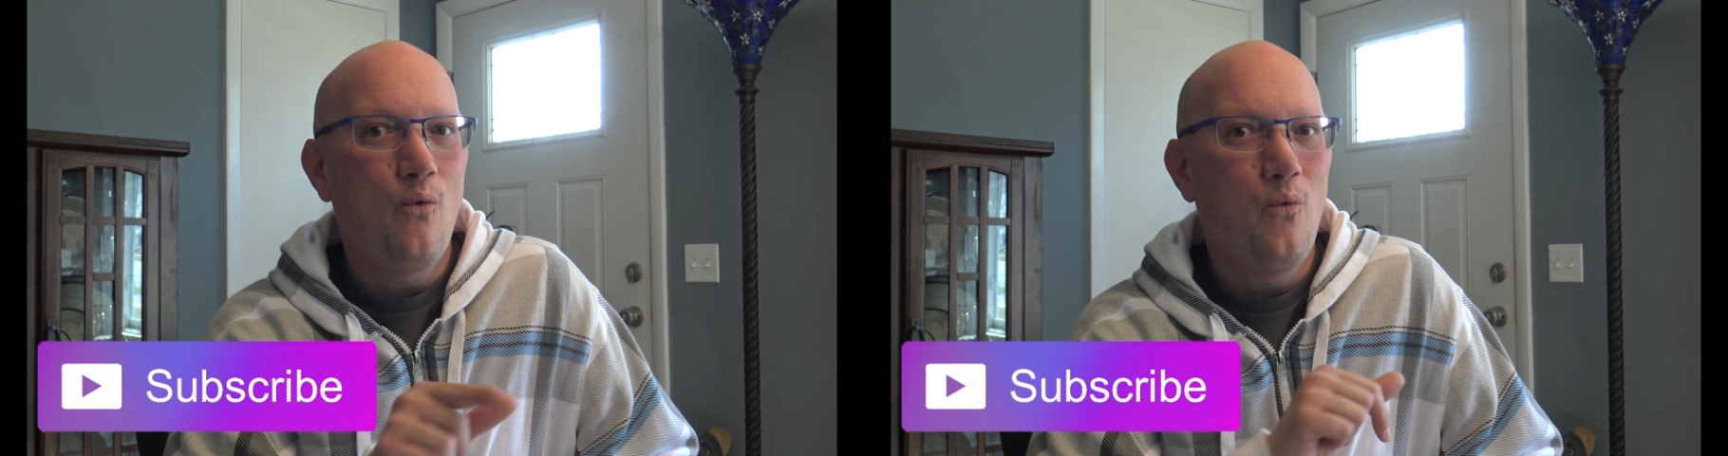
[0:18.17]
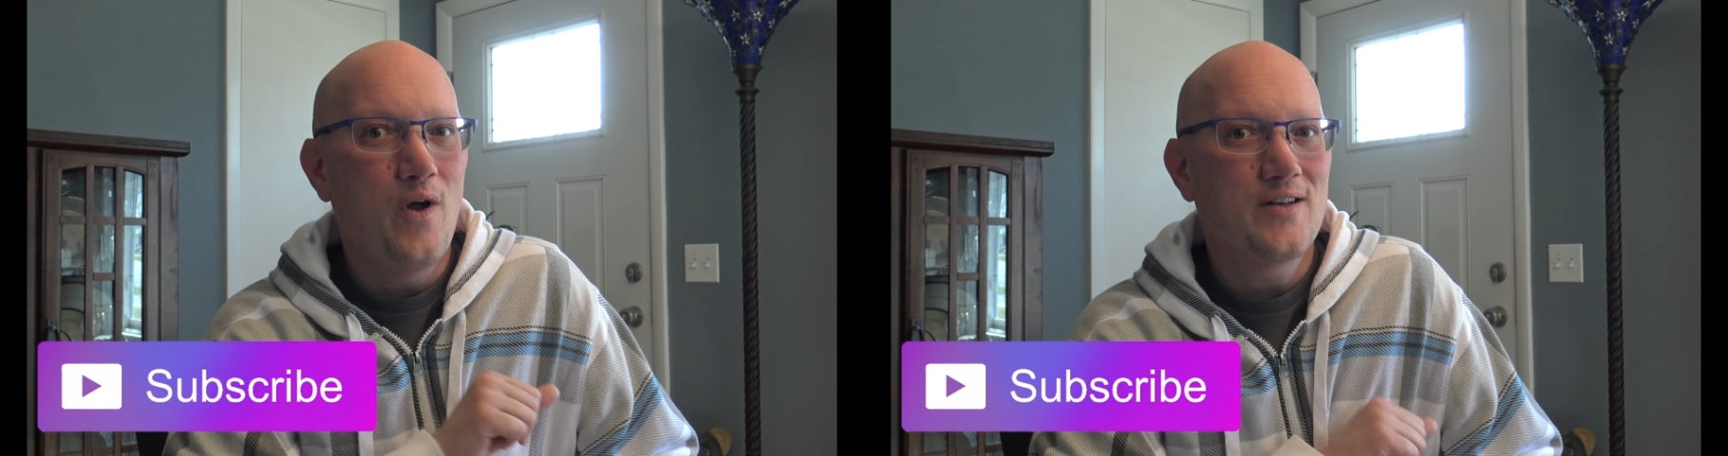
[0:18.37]

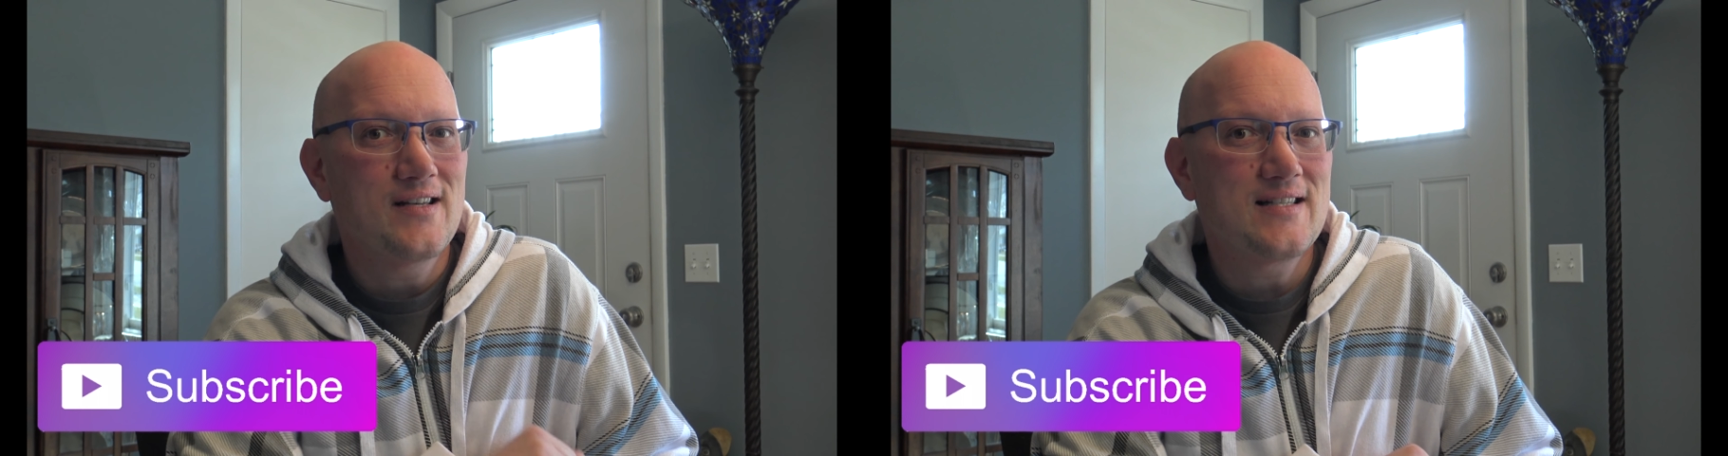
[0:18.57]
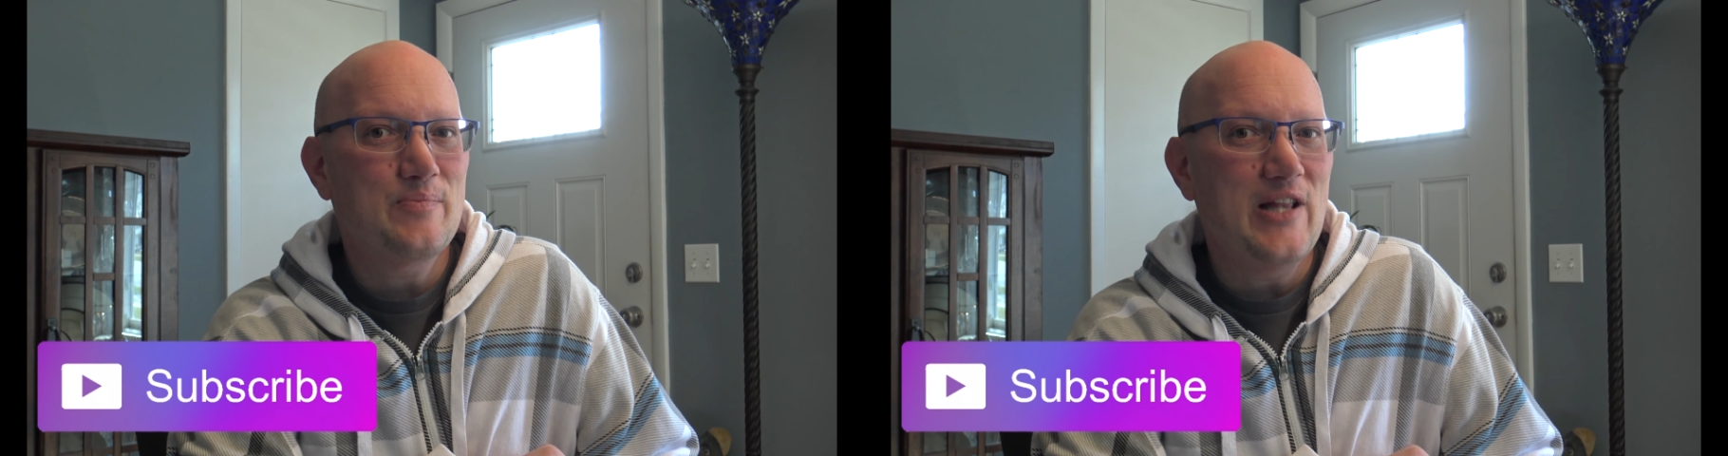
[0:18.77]
We'll
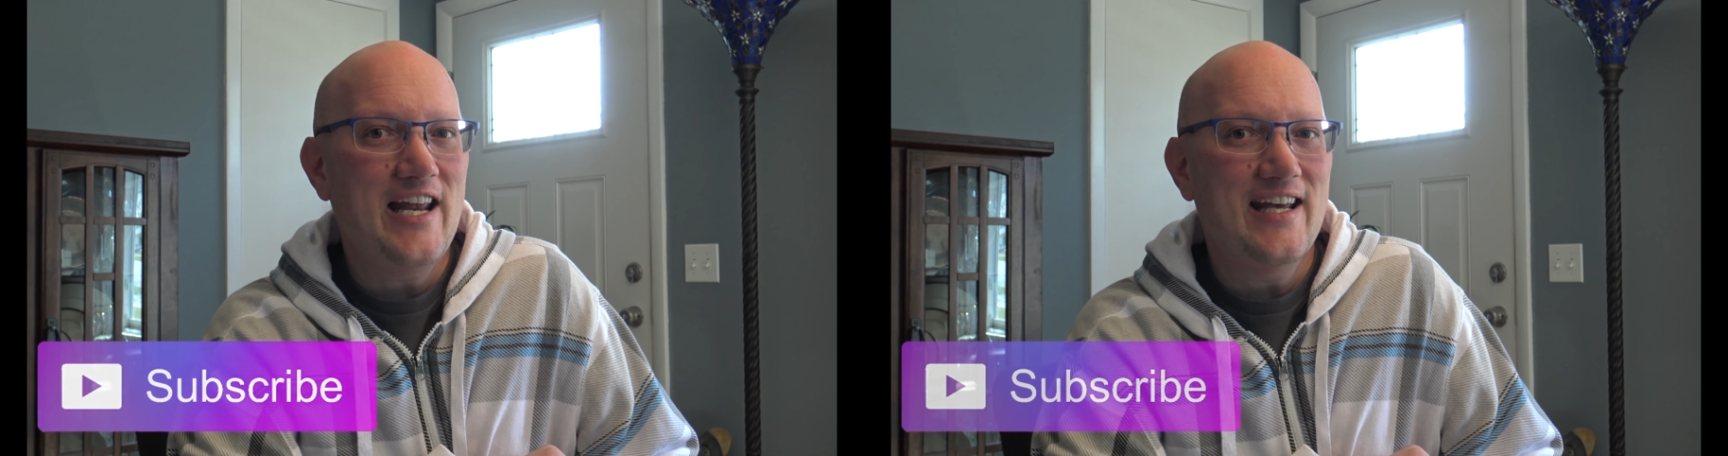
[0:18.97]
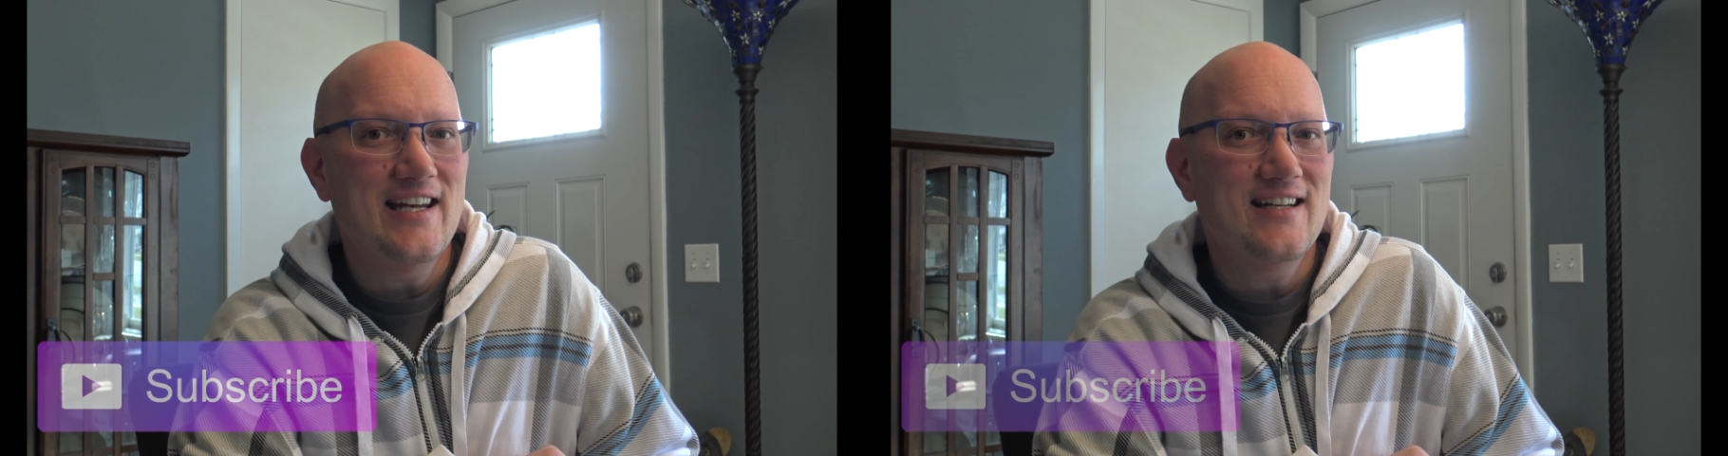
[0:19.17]

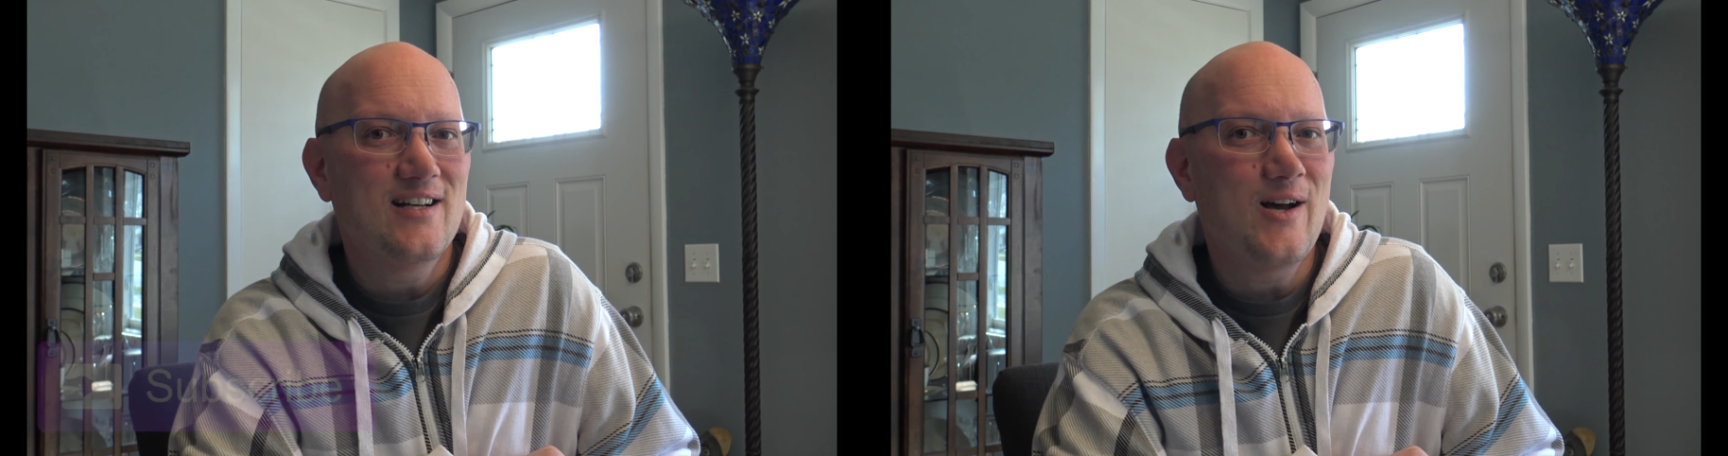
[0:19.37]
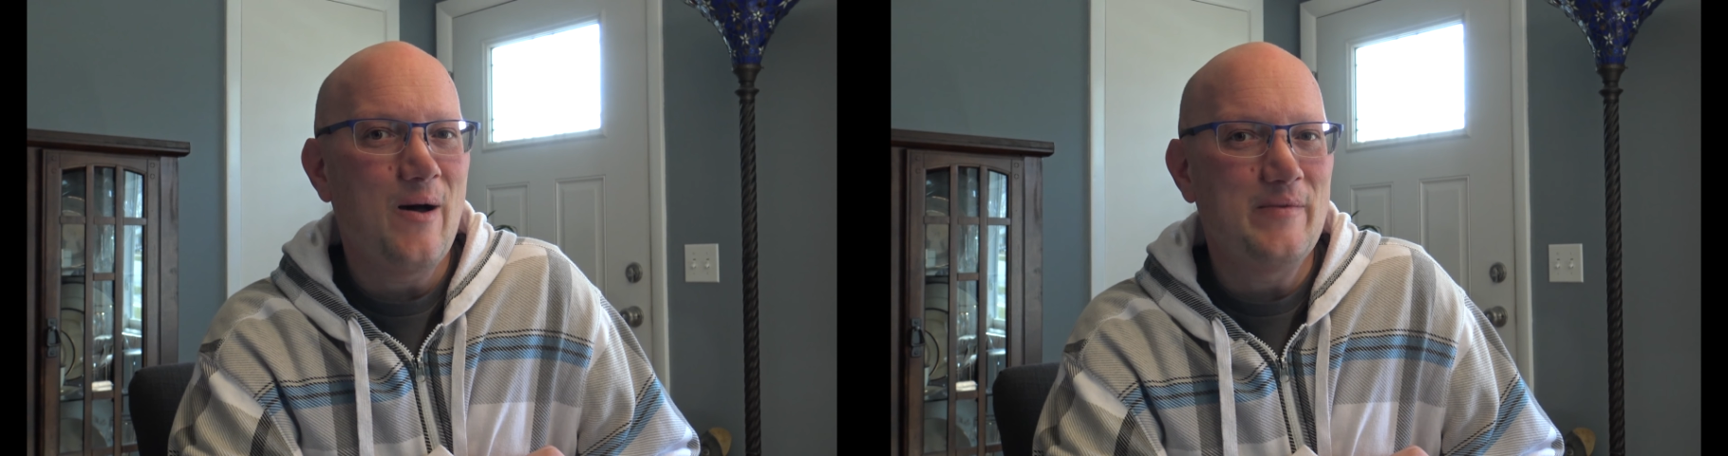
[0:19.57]
explain
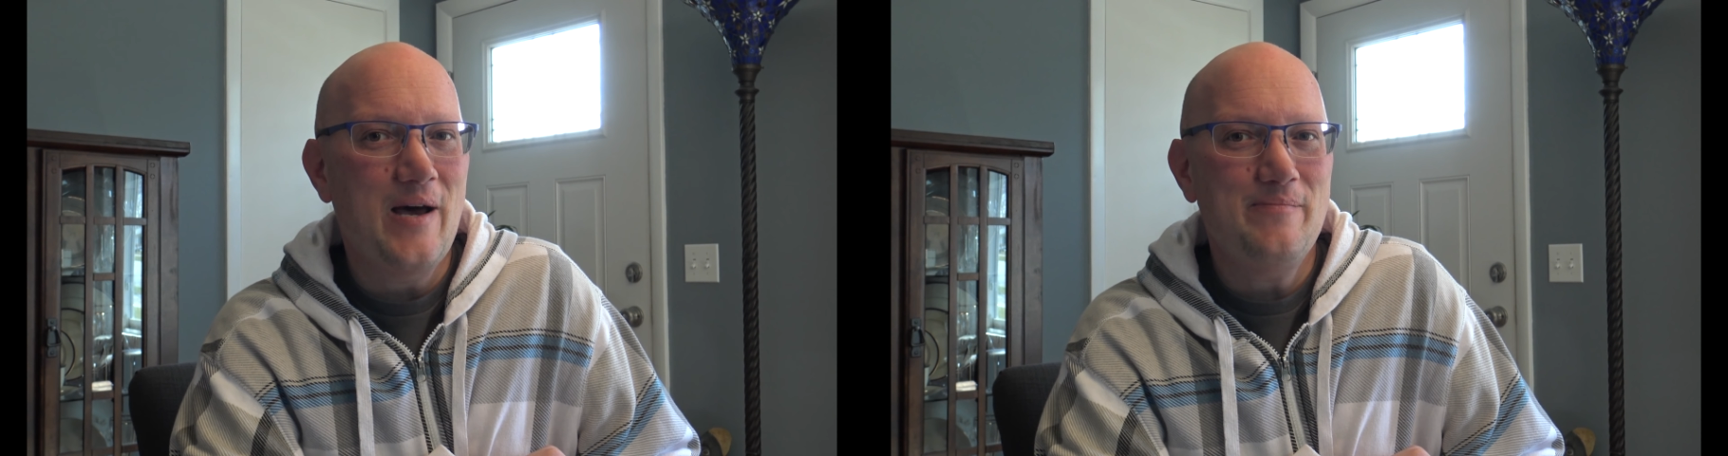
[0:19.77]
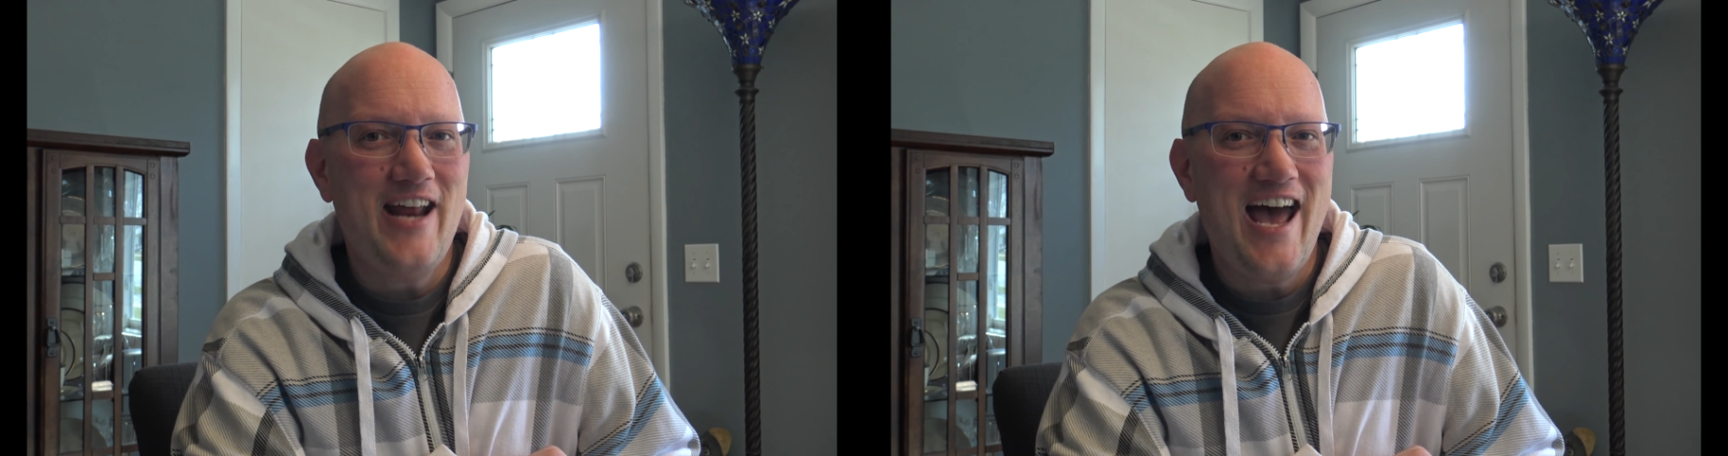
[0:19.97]
it coming
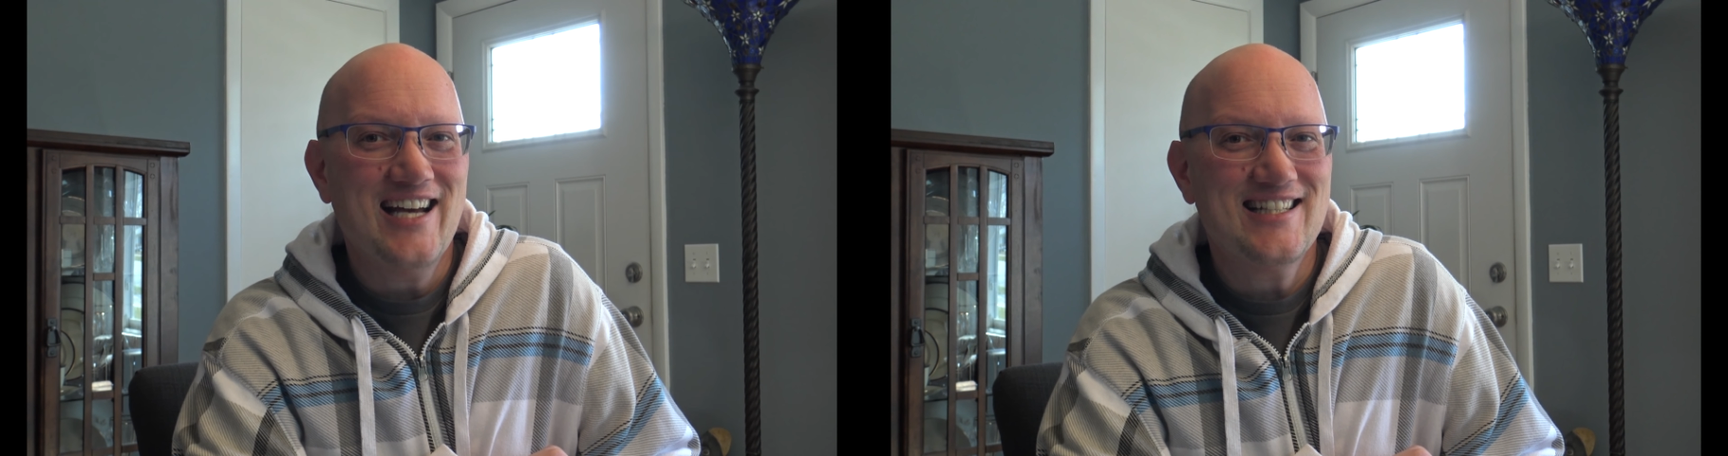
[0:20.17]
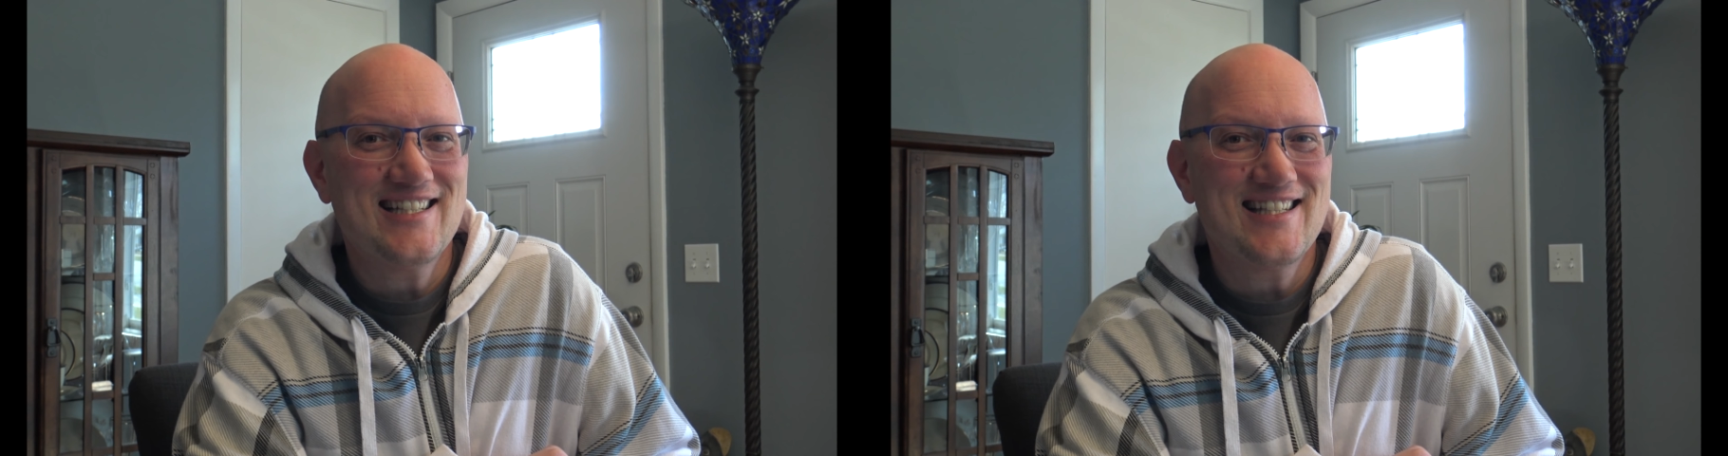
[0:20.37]
up
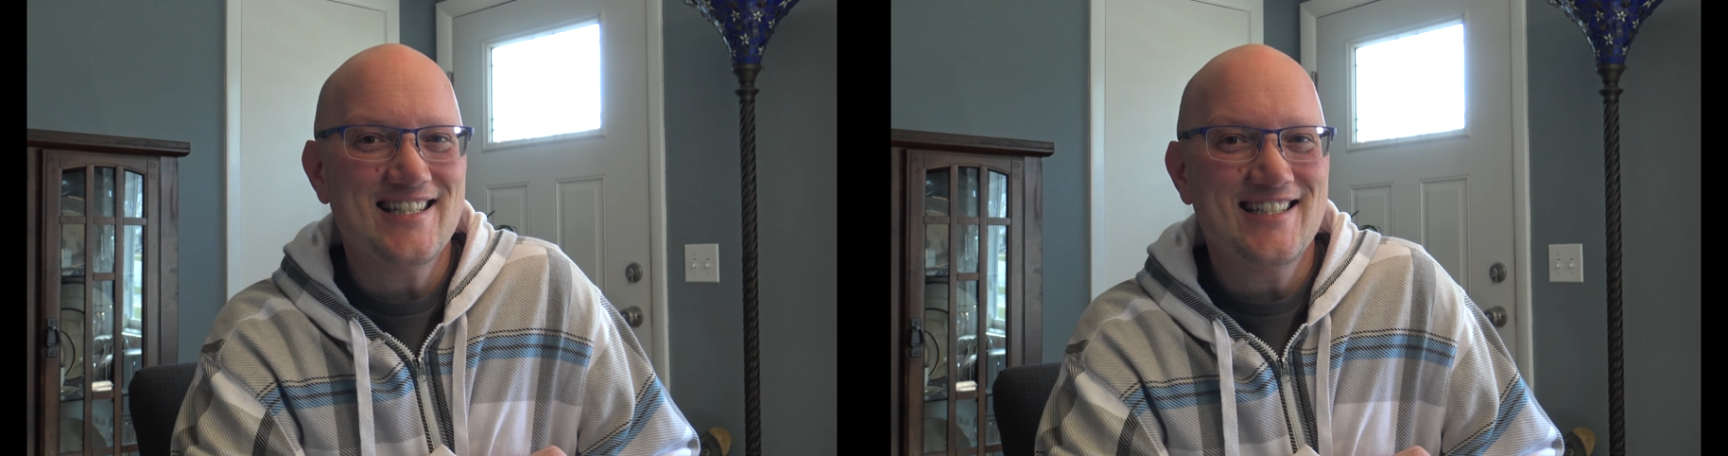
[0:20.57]
next.